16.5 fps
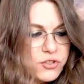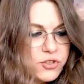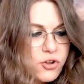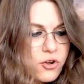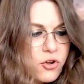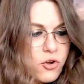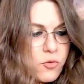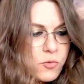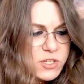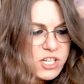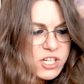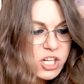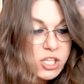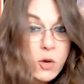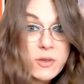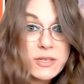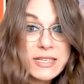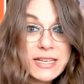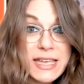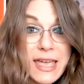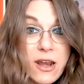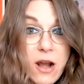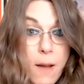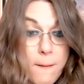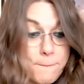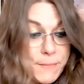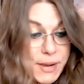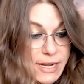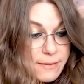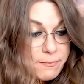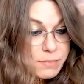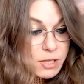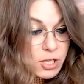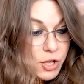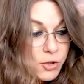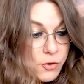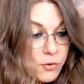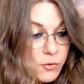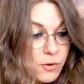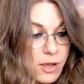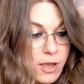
doom was closing in on Buddy Blue.